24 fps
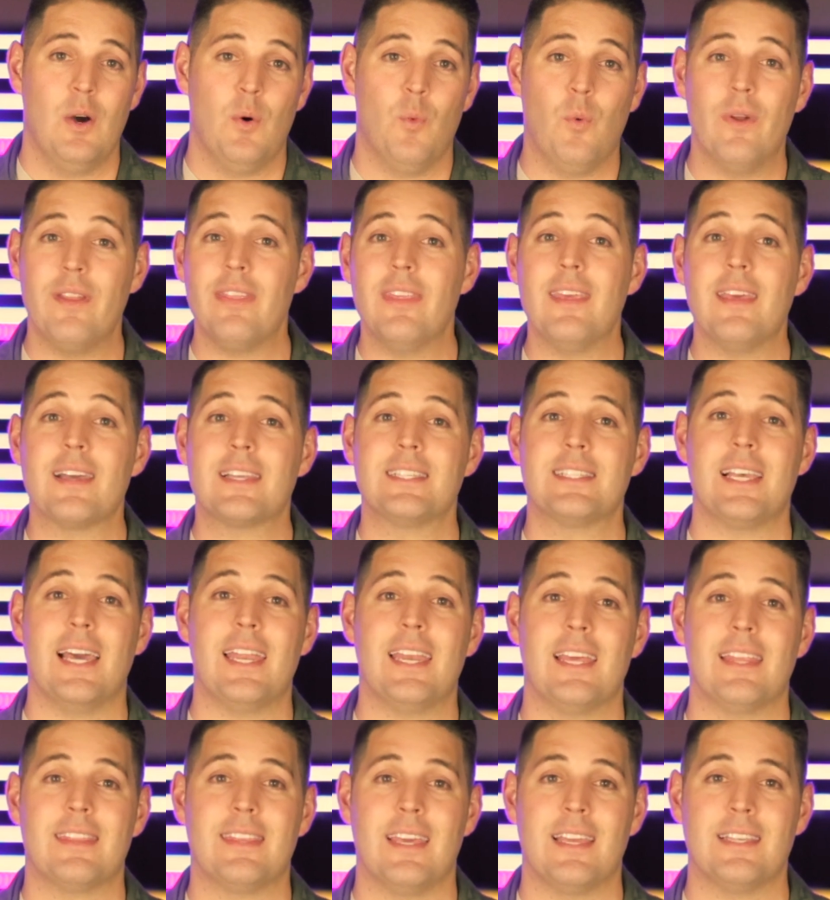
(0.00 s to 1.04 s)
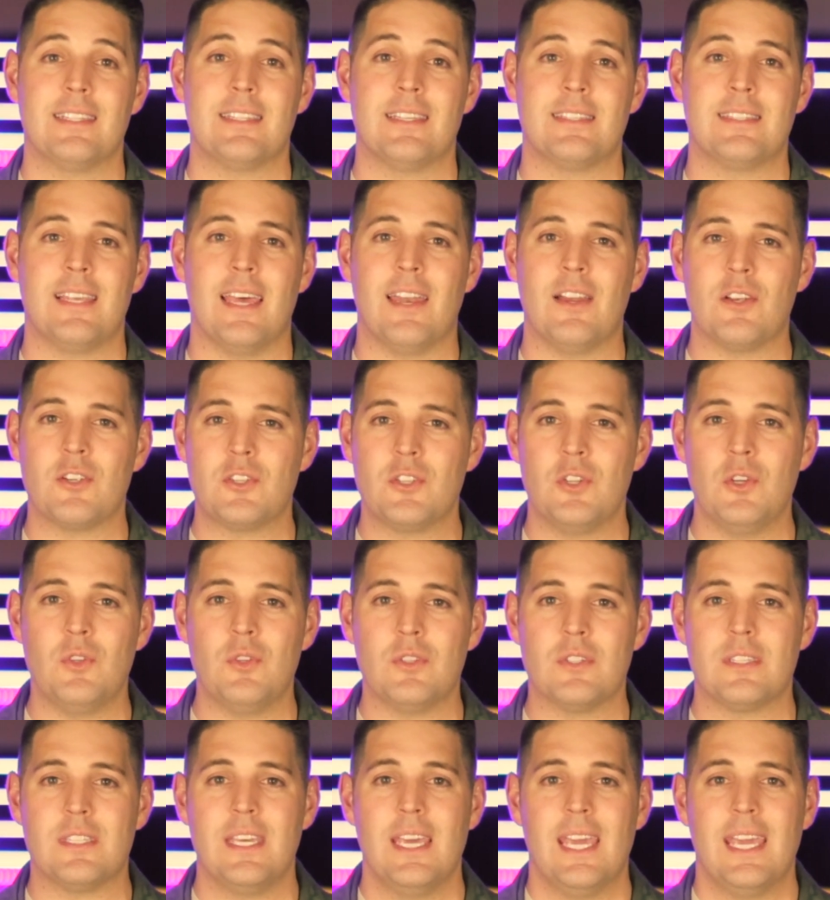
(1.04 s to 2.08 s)
One of the exciting things is that our
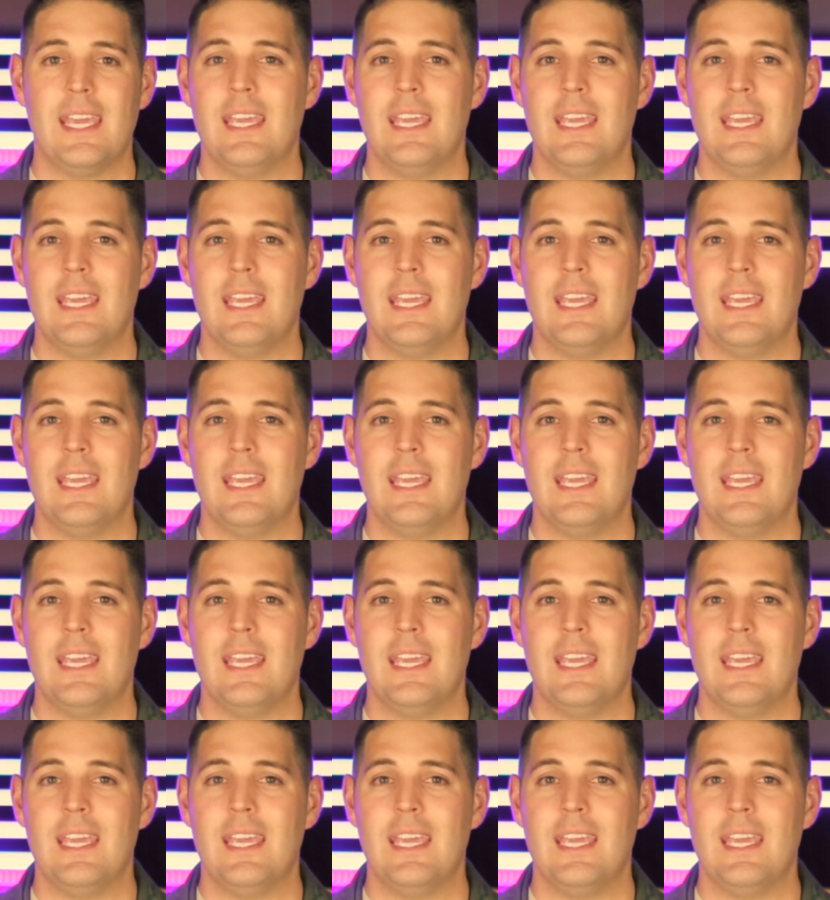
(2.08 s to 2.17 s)
students,